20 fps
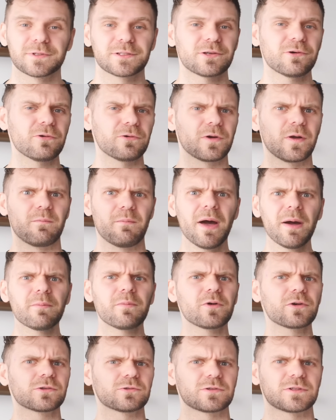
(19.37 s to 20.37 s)
so
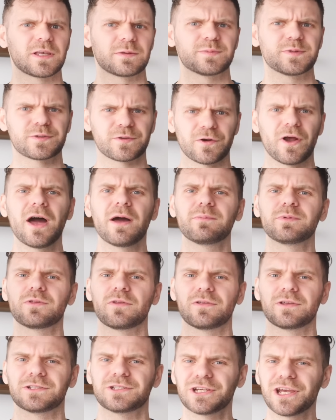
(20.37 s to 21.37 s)
remember to subscribe to
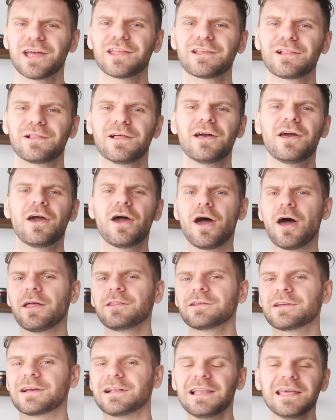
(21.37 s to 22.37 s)
the channel
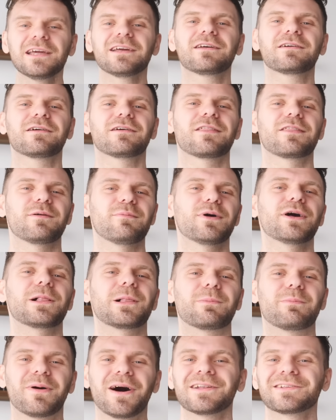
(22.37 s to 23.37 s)
and click the
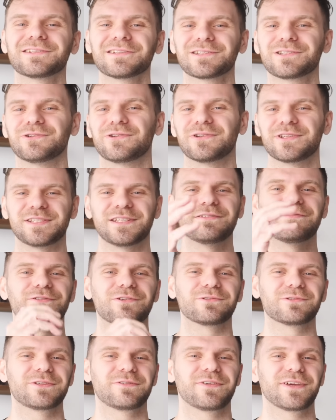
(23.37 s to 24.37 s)
bell button to receive
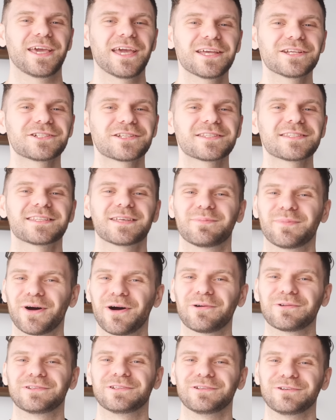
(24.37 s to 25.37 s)
notifications
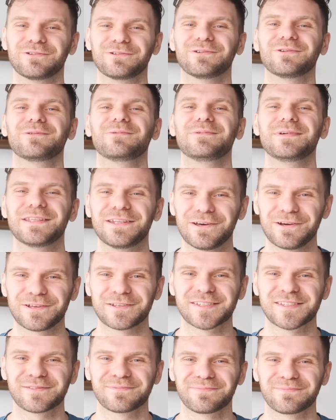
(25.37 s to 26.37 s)
about new videos.